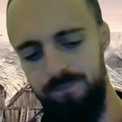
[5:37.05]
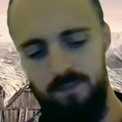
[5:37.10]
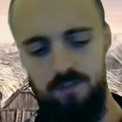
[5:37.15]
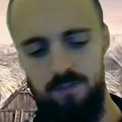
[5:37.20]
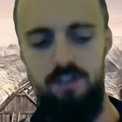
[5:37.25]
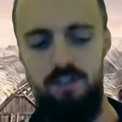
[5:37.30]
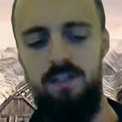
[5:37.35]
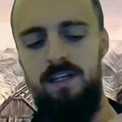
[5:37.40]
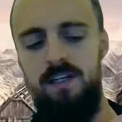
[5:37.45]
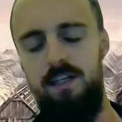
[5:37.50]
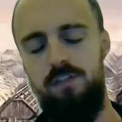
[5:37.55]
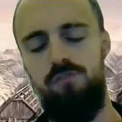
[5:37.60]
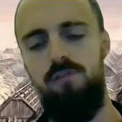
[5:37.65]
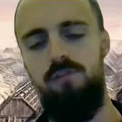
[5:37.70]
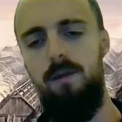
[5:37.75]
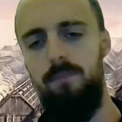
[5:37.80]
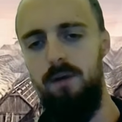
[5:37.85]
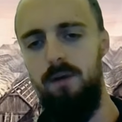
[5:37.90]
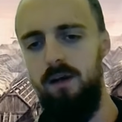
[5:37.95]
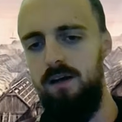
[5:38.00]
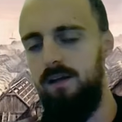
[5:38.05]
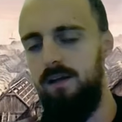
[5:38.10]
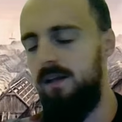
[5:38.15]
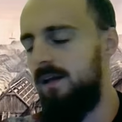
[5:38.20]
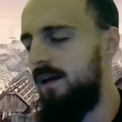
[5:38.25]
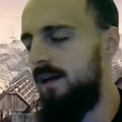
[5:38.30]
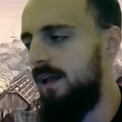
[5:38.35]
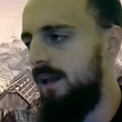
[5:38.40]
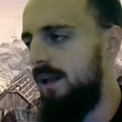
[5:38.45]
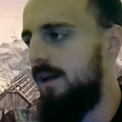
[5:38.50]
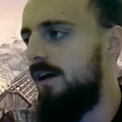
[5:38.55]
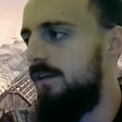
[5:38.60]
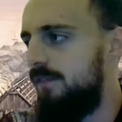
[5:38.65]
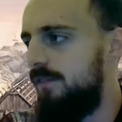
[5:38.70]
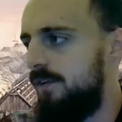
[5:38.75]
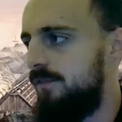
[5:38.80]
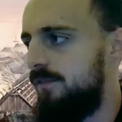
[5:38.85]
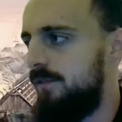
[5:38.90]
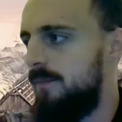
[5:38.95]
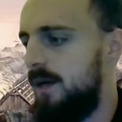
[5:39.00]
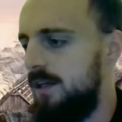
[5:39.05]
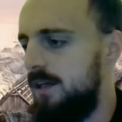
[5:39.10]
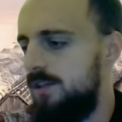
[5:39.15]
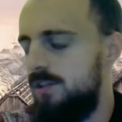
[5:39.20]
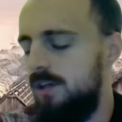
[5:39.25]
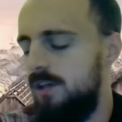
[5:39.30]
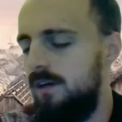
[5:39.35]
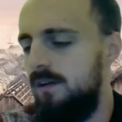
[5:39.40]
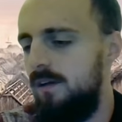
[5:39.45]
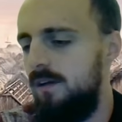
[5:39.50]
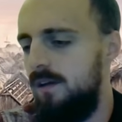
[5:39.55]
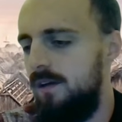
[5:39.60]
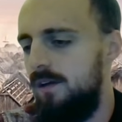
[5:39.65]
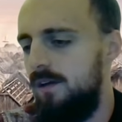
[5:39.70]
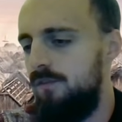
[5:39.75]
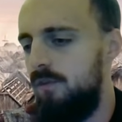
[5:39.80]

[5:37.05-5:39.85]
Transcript: So you can extrapolate a lot of information